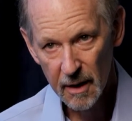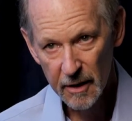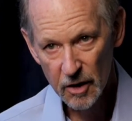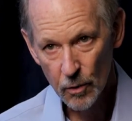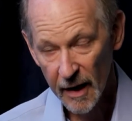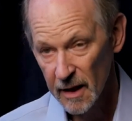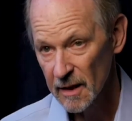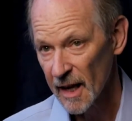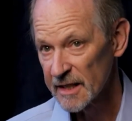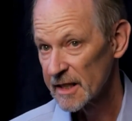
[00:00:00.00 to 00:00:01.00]
to
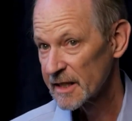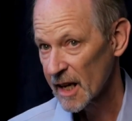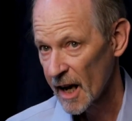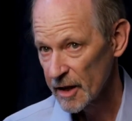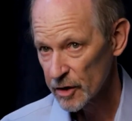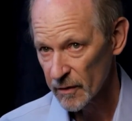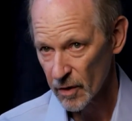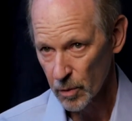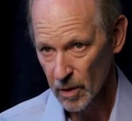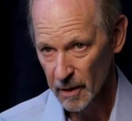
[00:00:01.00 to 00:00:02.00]
recognize the signs of the
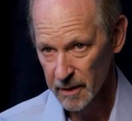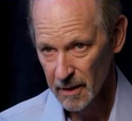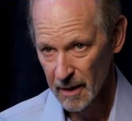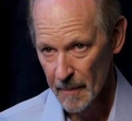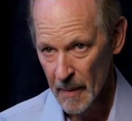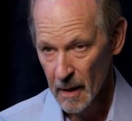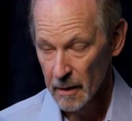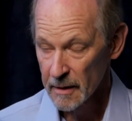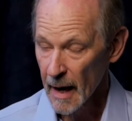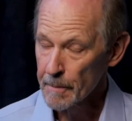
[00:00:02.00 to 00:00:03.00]
world,
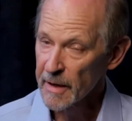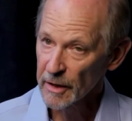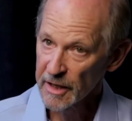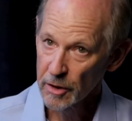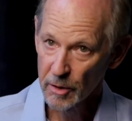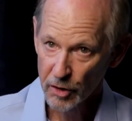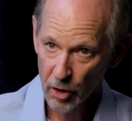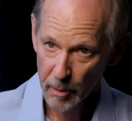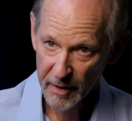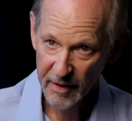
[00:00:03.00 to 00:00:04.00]
not merely to
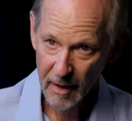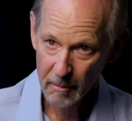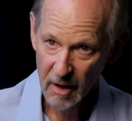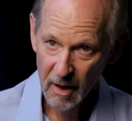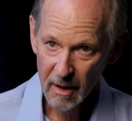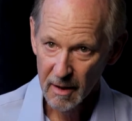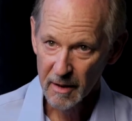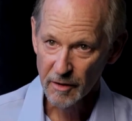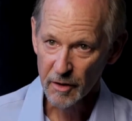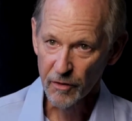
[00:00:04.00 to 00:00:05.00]
interpret them
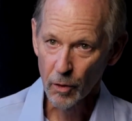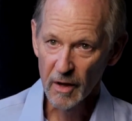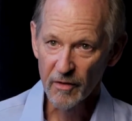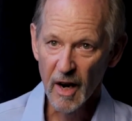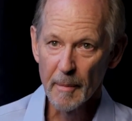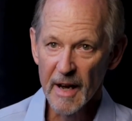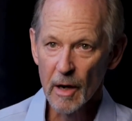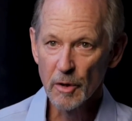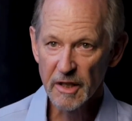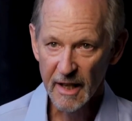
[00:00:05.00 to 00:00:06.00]
to fortify my
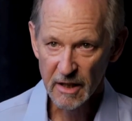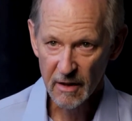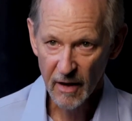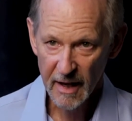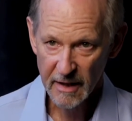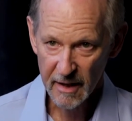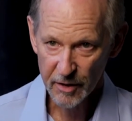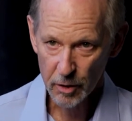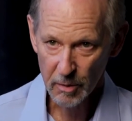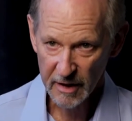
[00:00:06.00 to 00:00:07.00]
own sense of ideas
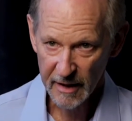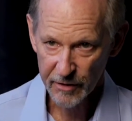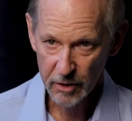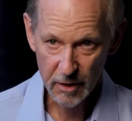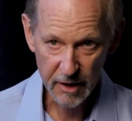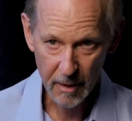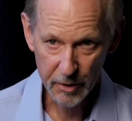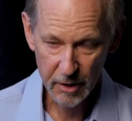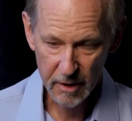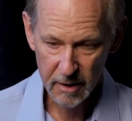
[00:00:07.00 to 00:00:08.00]
or beliefs or
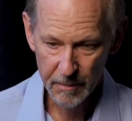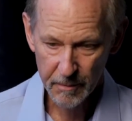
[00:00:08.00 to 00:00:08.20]
assumptions,